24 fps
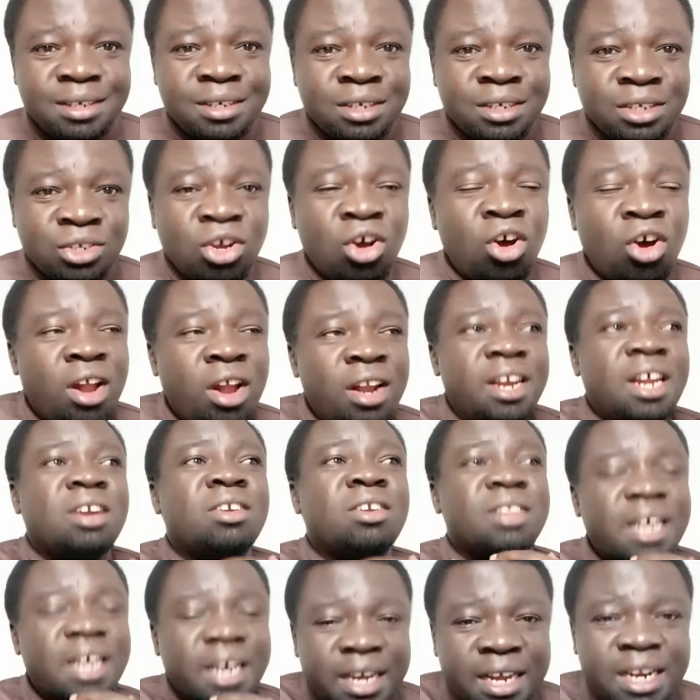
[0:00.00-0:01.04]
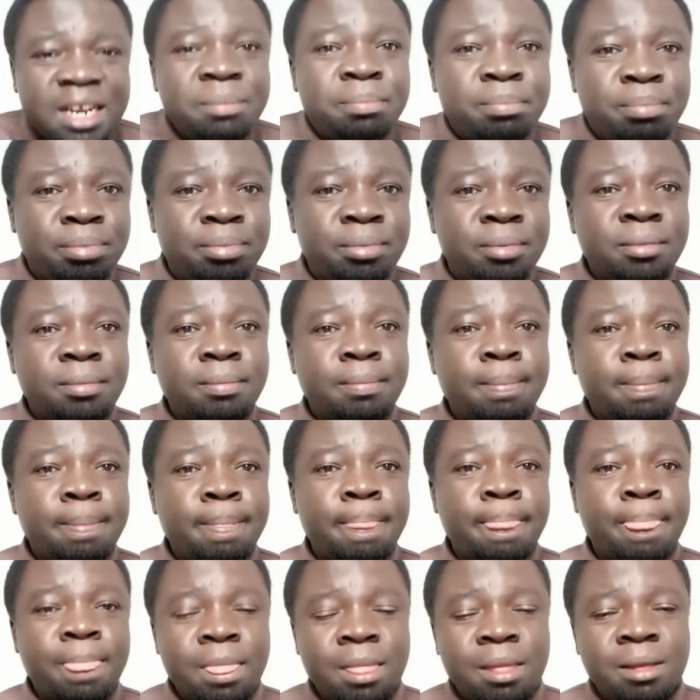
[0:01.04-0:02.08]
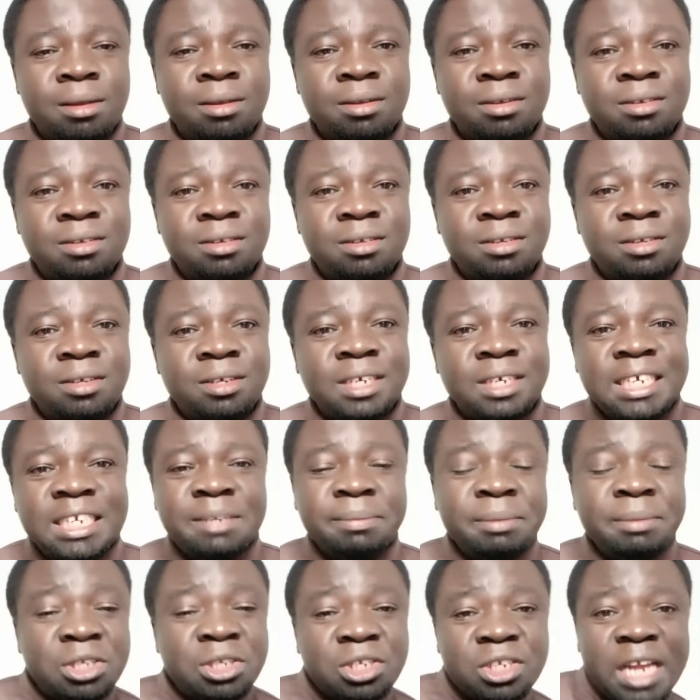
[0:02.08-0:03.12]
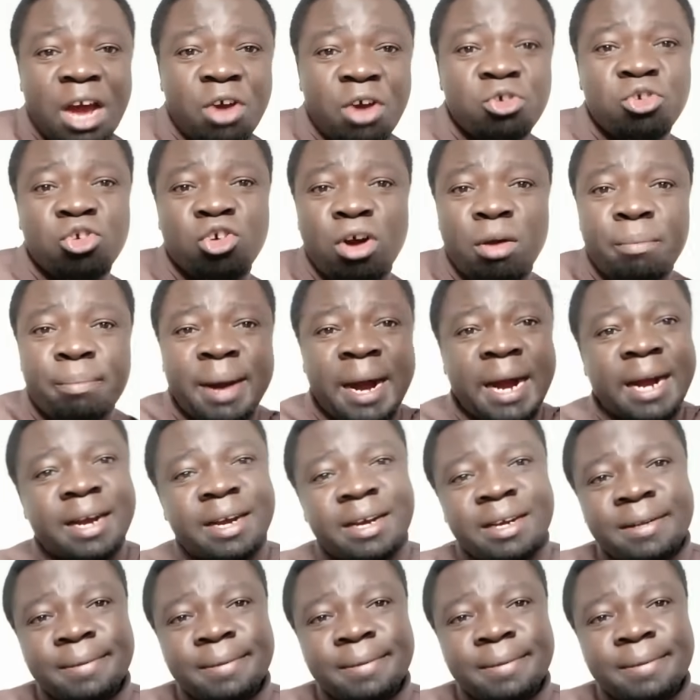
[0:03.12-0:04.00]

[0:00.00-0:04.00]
So holding to the grip, it means now you go back.